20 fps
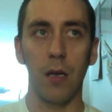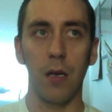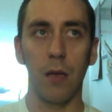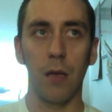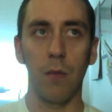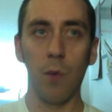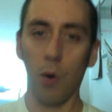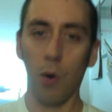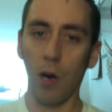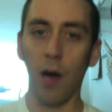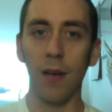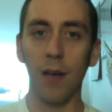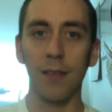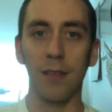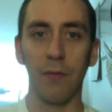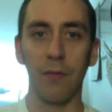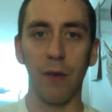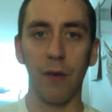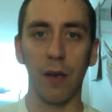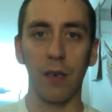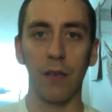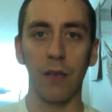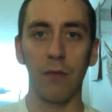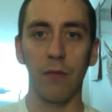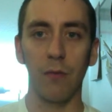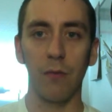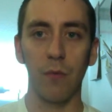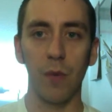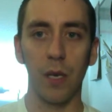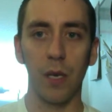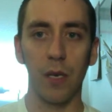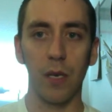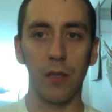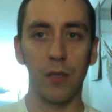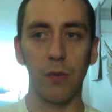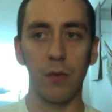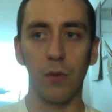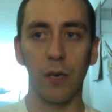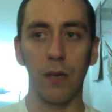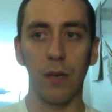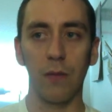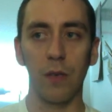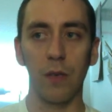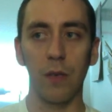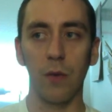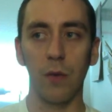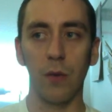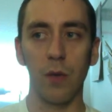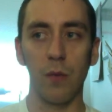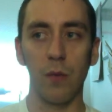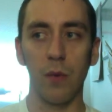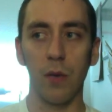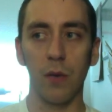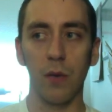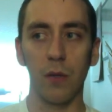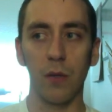more cost effective, because you wouldn't have to deal with the appeals or